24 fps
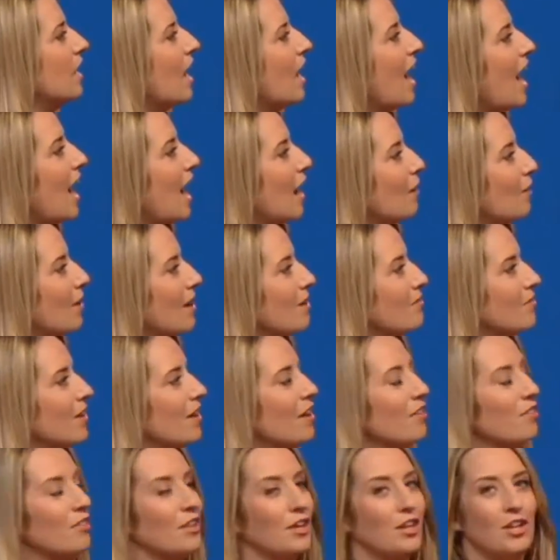However,
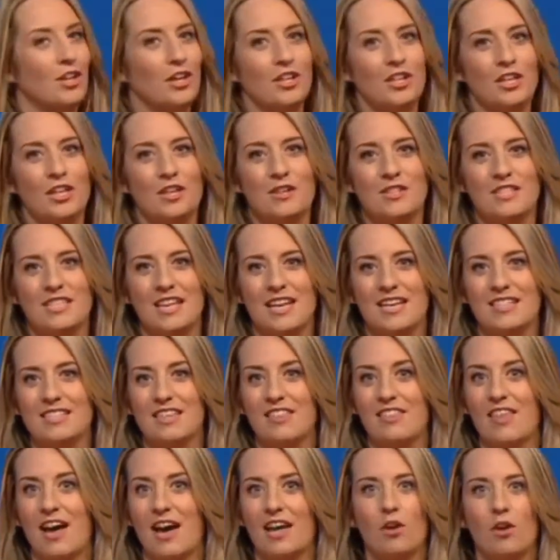the good news is
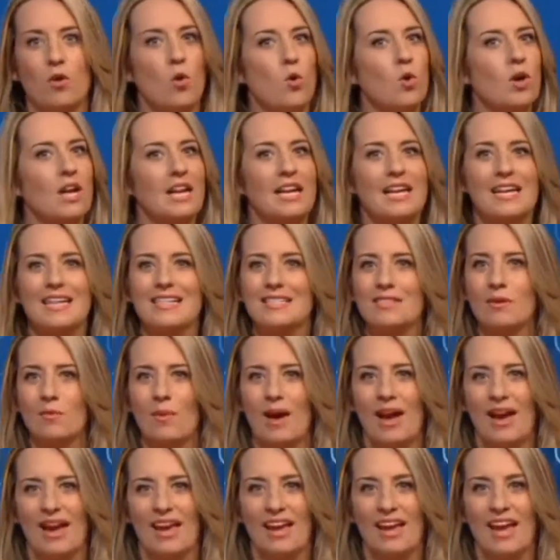that all clears
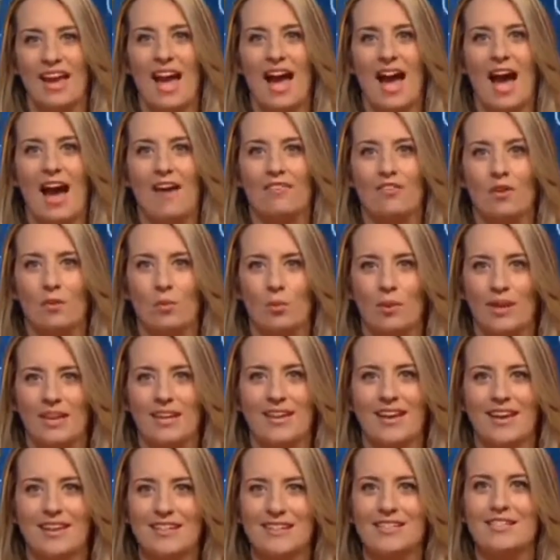away and the
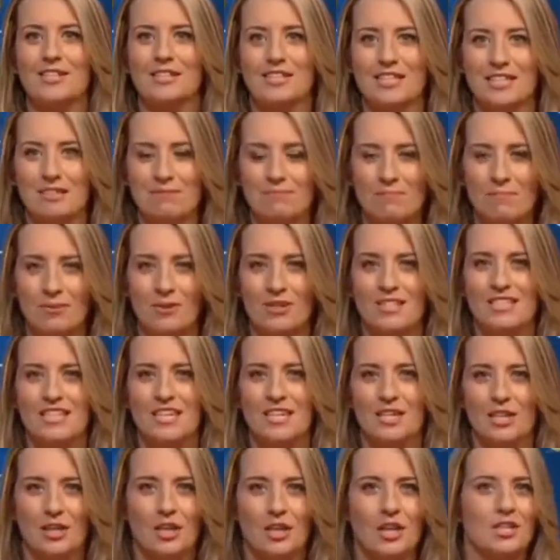weekend is looking pretty
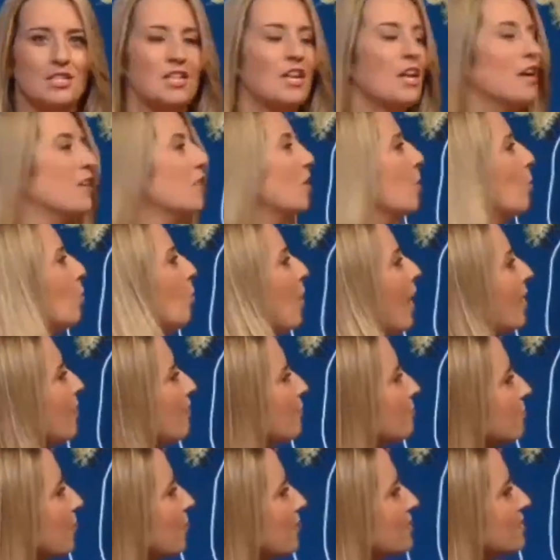good. The weather
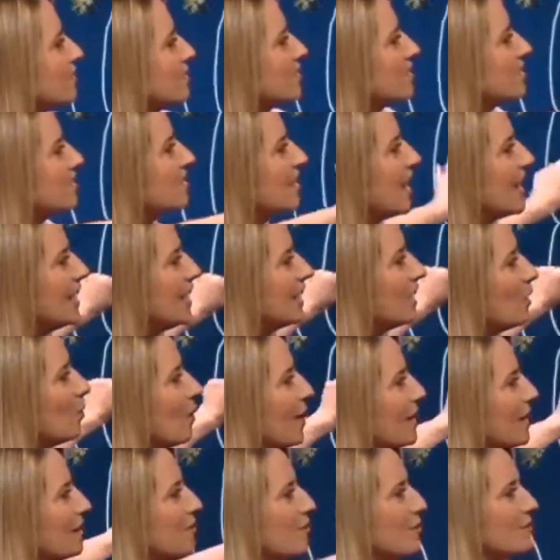fronts are staying
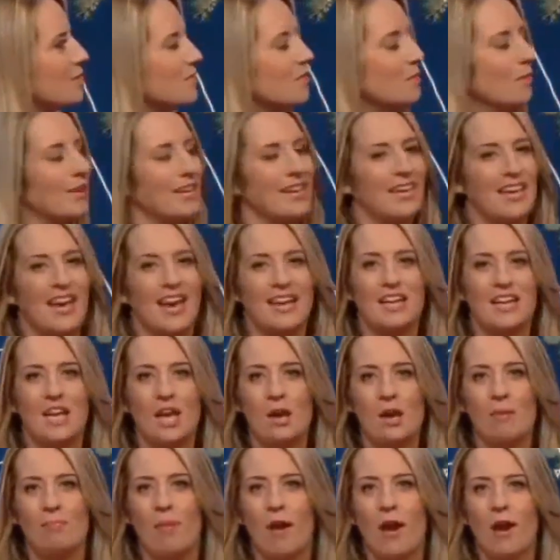away across the weekend.
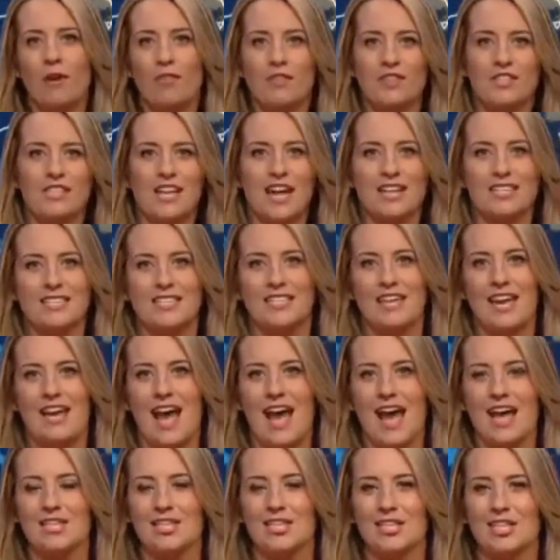Both Saturday
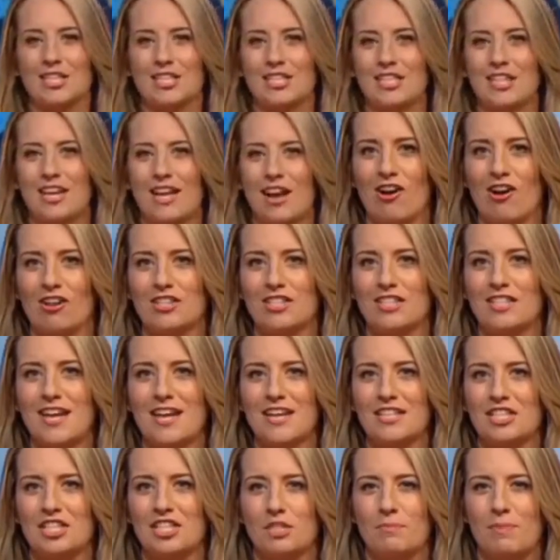and Sunday
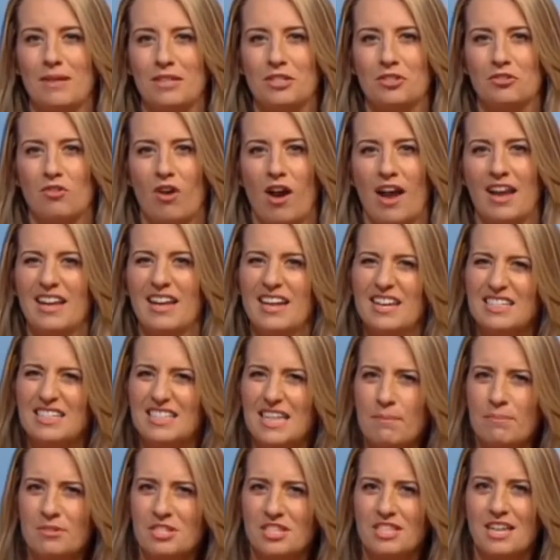set to be dry.
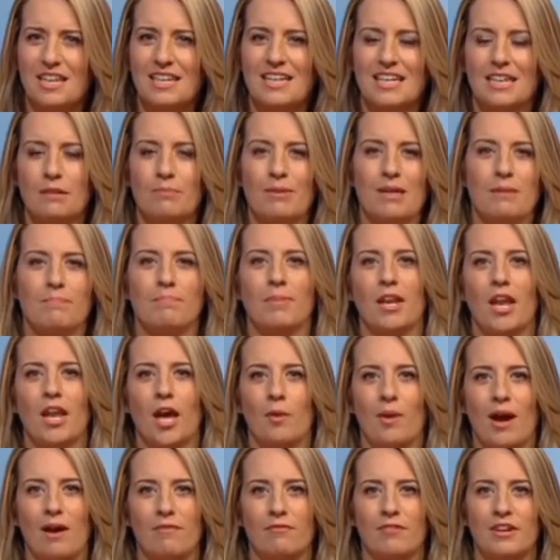Temperatures a little bit below
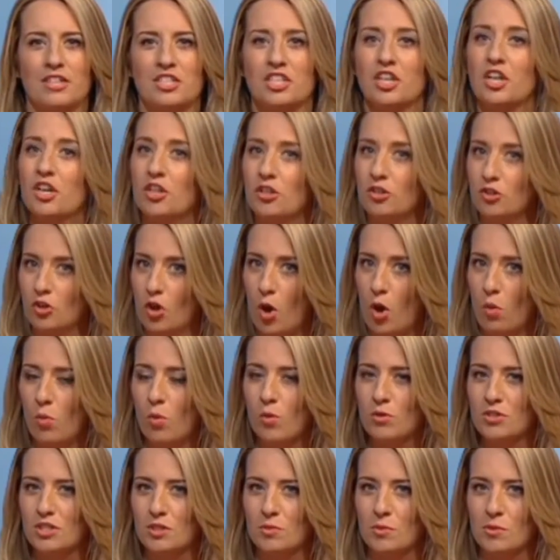average. Not
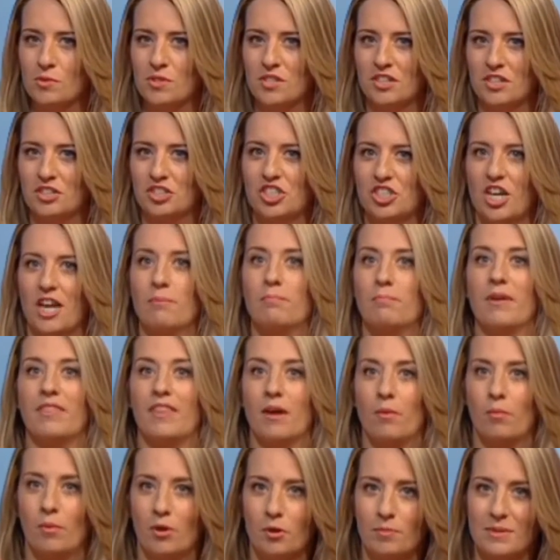water or sunshine, but there
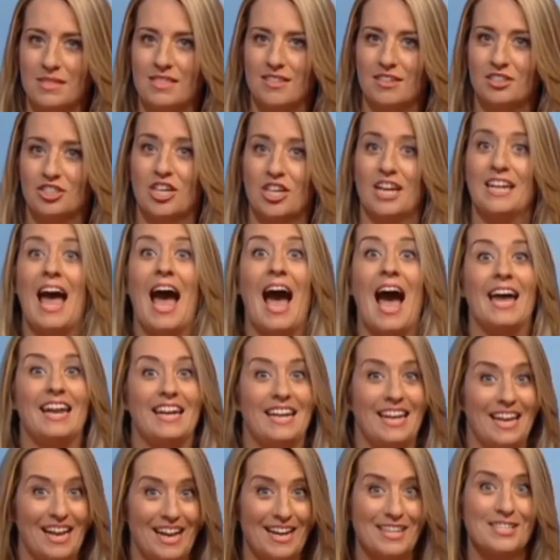will be sunshine and it
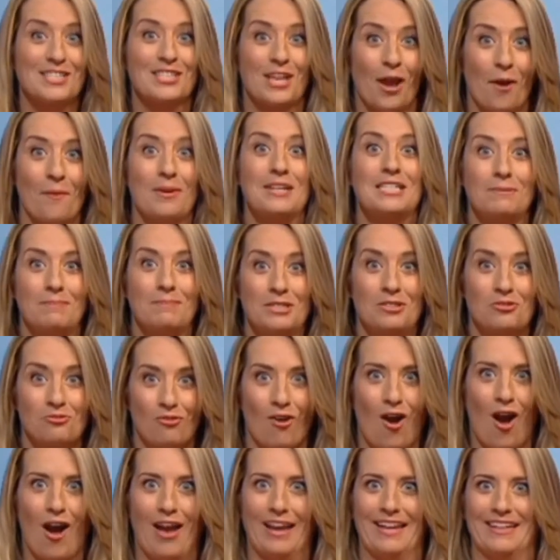is going to be
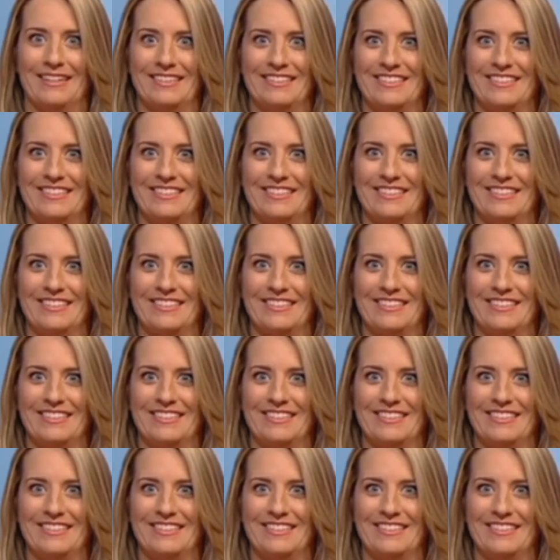dry.